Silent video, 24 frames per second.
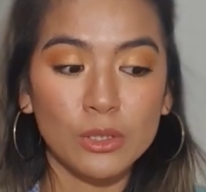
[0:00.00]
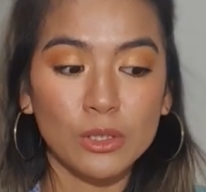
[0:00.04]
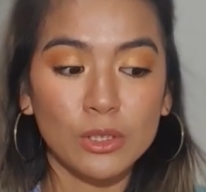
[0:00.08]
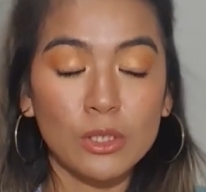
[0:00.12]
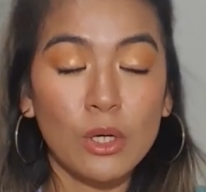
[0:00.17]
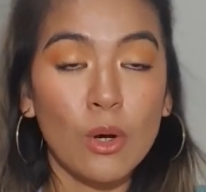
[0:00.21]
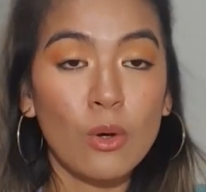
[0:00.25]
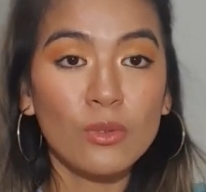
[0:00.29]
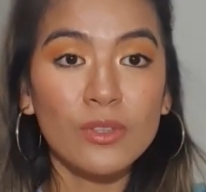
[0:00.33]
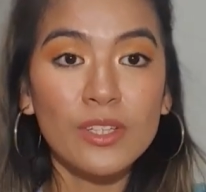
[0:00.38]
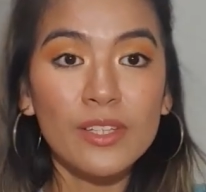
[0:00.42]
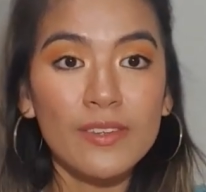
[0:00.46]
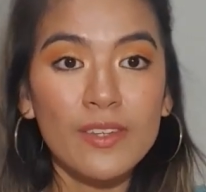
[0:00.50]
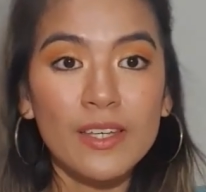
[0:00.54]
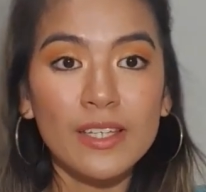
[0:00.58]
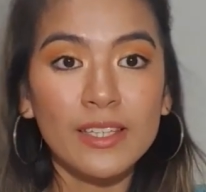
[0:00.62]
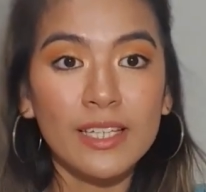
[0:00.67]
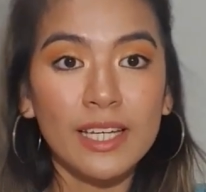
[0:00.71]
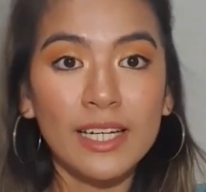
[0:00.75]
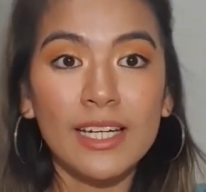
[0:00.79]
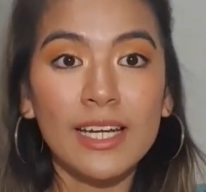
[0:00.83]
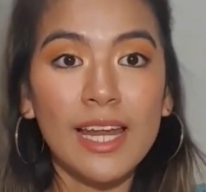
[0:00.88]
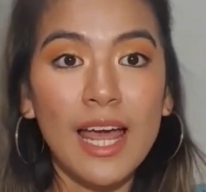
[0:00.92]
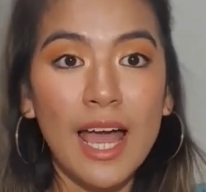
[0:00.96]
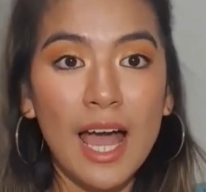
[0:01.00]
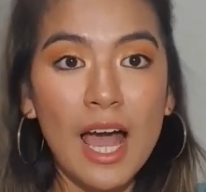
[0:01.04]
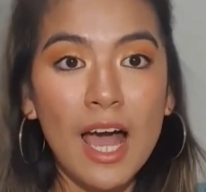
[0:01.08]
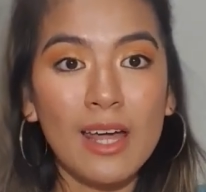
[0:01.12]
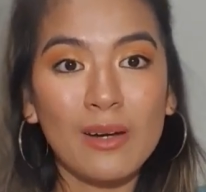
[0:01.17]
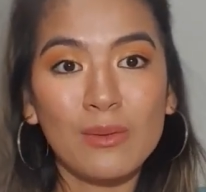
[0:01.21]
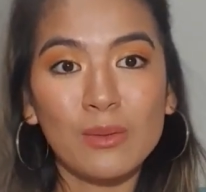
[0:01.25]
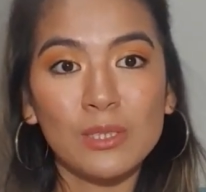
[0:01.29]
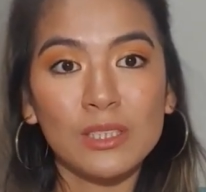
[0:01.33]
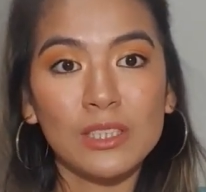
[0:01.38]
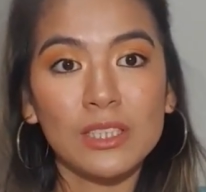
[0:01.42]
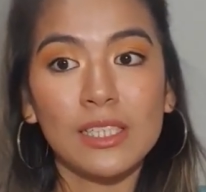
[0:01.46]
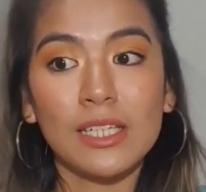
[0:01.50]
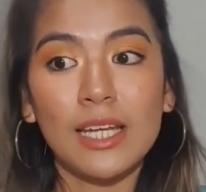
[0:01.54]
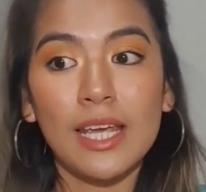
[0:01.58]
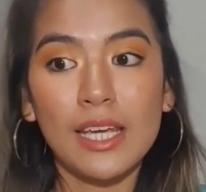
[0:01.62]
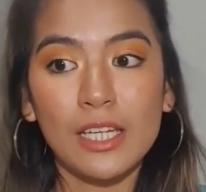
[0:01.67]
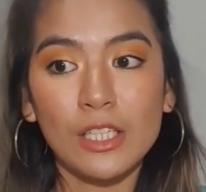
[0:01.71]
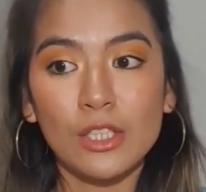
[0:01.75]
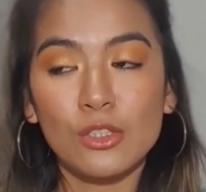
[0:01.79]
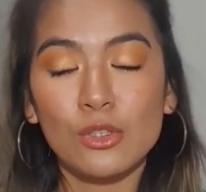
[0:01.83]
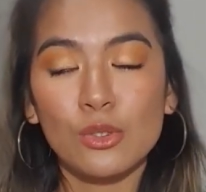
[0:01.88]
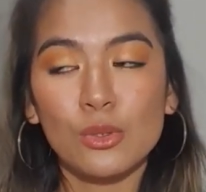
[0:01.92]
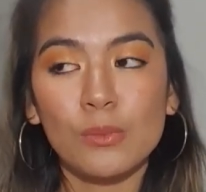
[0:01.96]
The only thing that it had was an
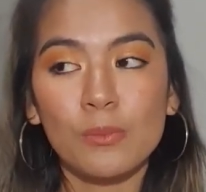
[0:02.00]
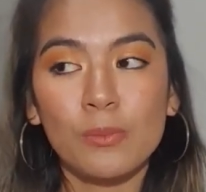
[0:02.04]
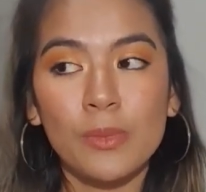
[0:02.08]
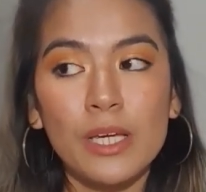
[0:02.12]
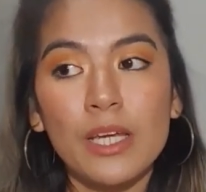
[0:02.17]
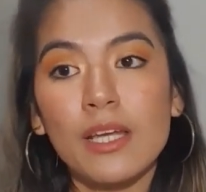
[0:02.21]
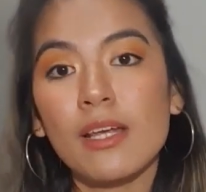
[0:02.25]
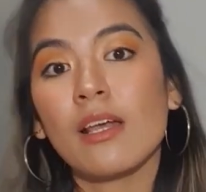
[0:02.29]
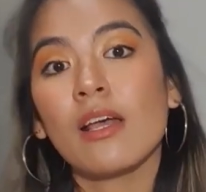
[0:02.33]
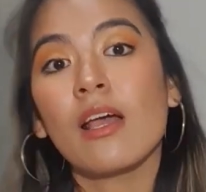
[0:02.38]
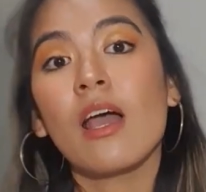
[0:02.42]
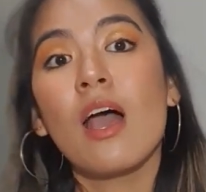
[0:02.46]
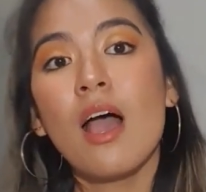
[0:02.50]
entropy